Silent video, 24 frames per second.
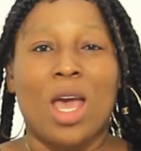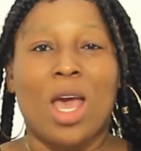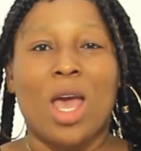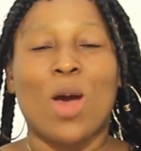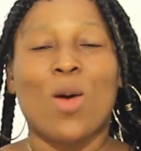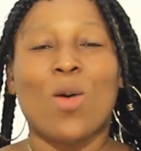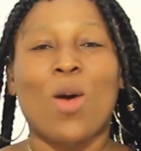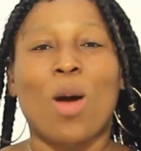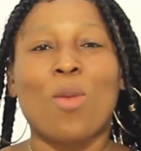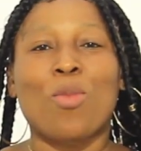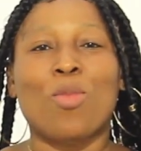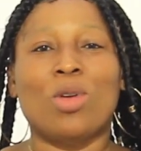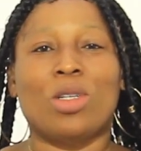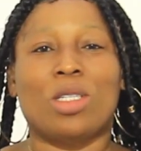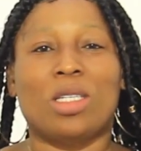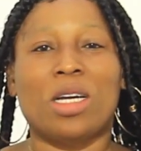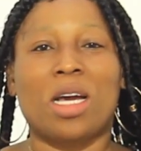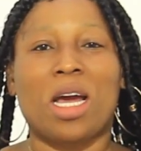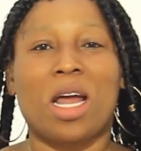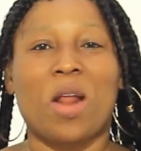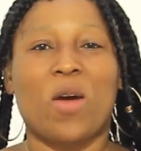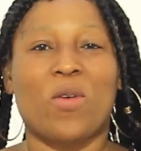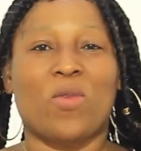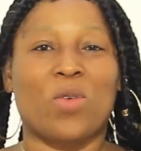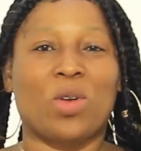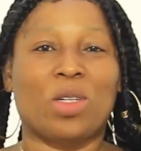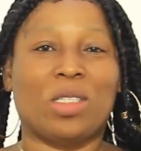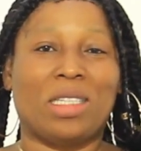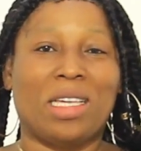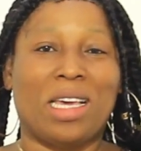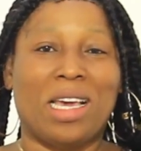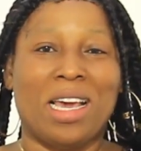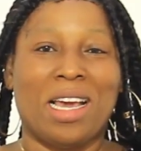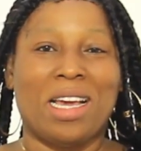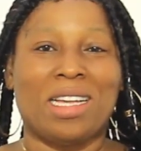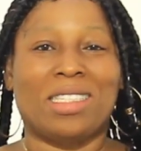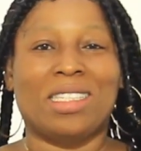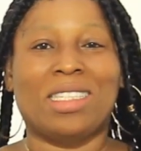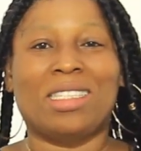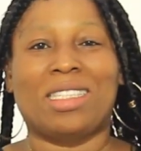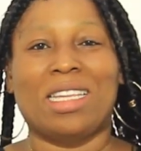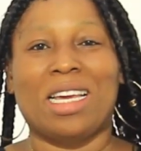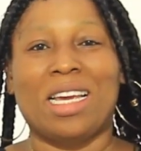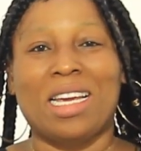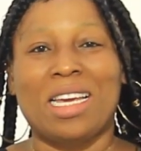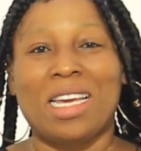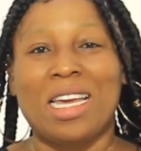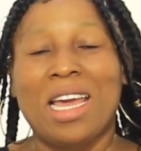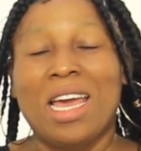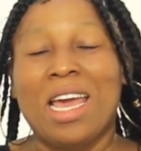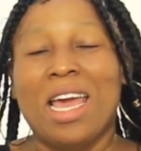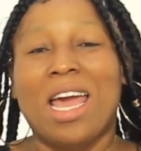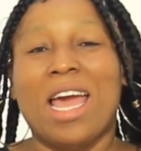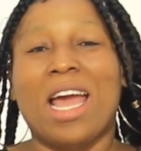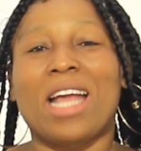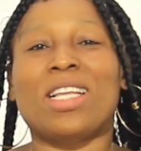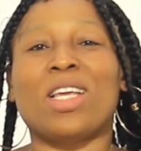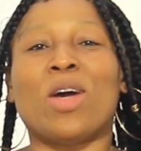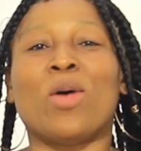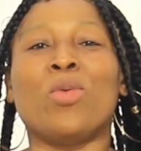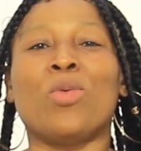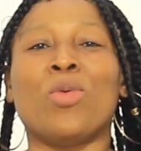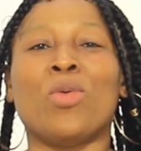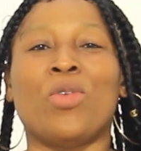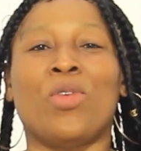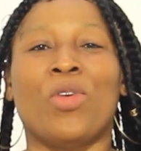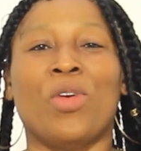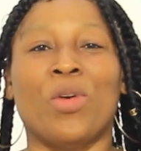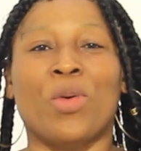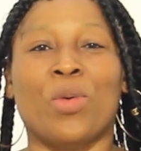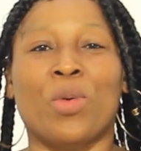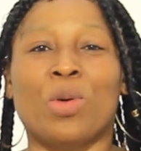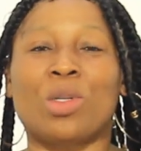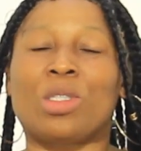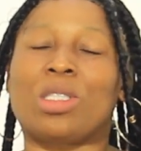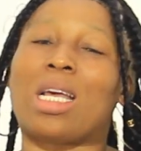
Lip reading: And what butcher gun of was the ace day at the wood dream.